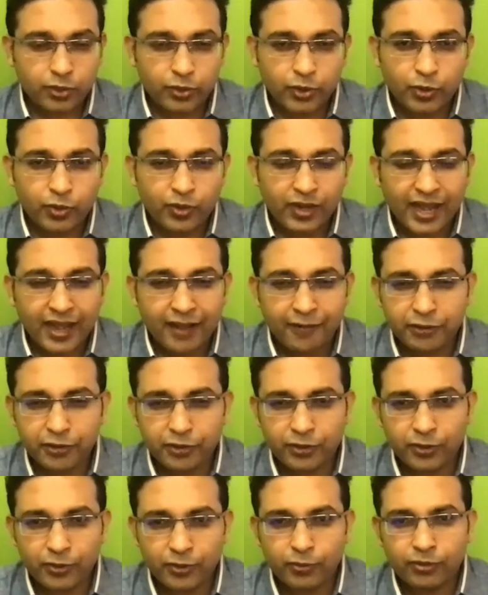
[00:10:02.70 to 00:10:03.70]
you have to
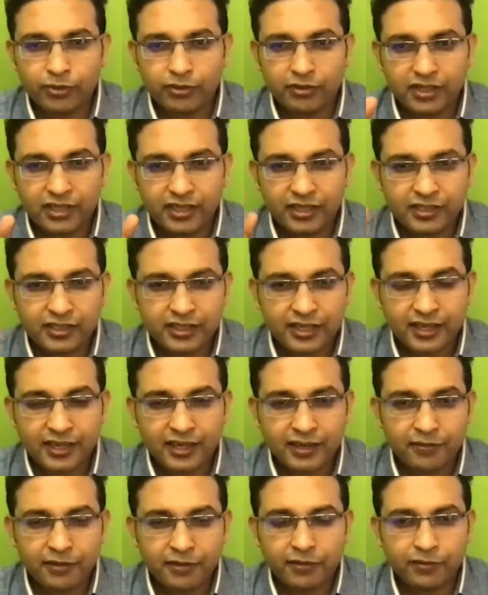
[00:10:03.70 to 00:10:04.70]
know each and
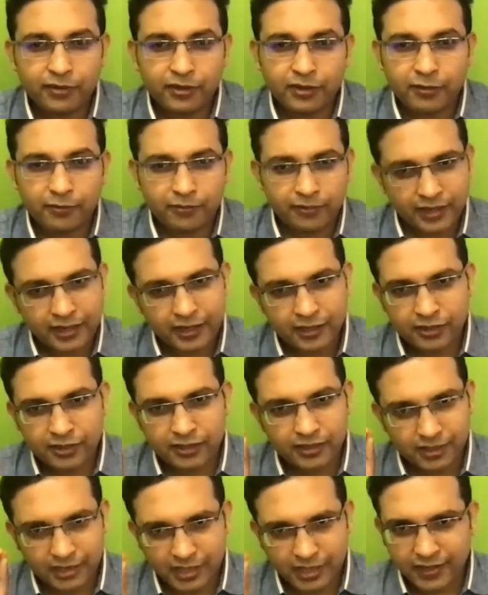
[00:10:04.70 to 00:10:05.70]
every word of
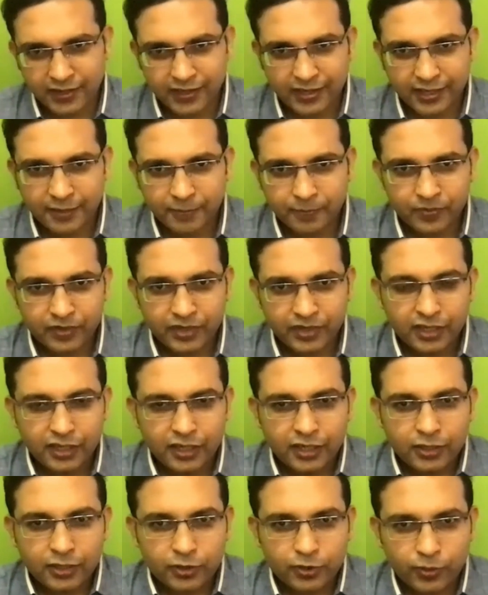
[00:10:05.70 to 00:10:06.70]
Harrison thoroughly.
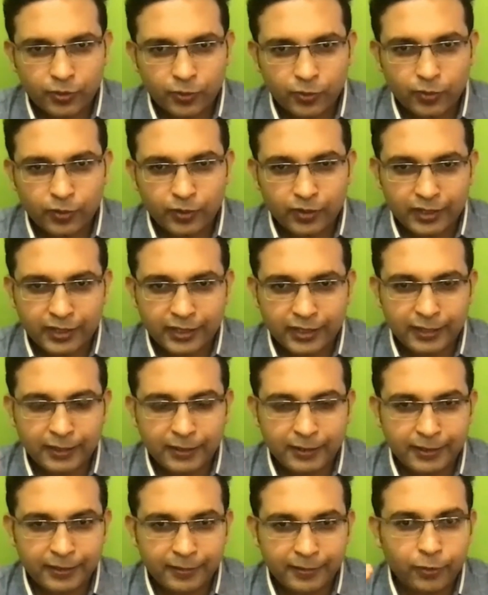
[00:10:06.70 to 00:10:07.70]
So
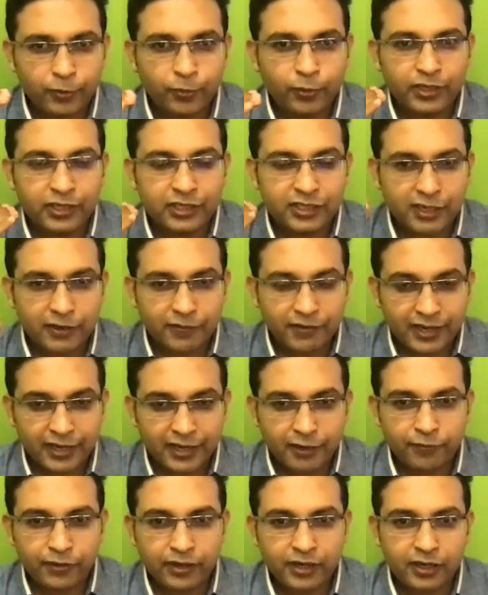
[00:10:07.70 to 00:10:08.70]
it's very
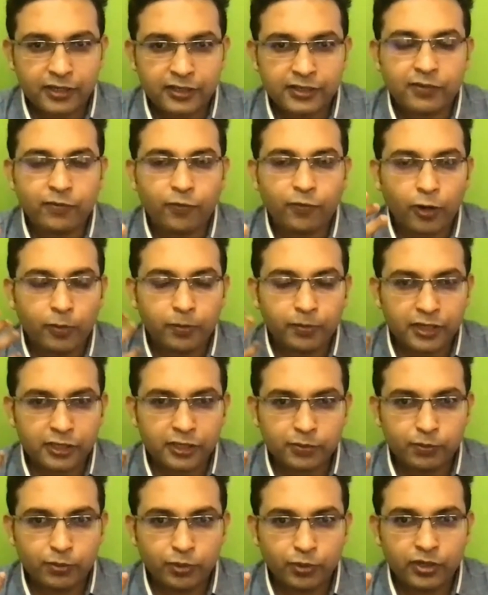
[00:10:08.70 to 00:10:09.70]
difficult. It's a voluminous
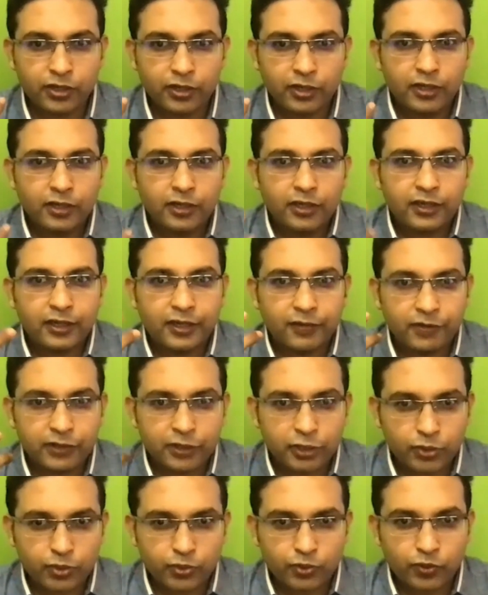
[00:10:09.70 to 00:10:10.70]
book
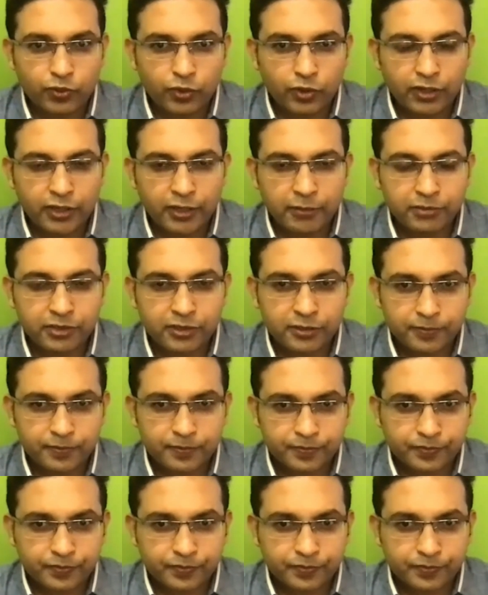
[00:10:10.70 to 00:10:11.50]
with 2 volumes.